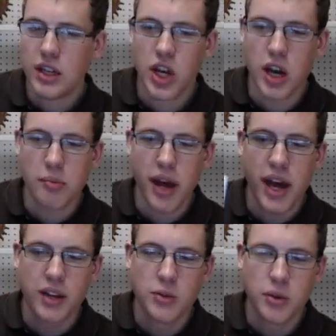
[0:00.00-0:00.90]

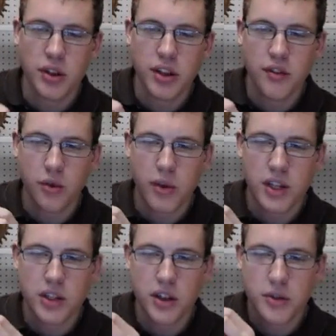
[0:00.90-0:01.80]
jam-packed with
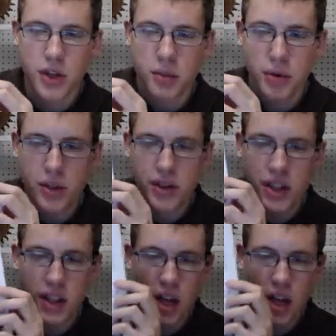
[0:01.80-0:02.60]
information on 3D printing,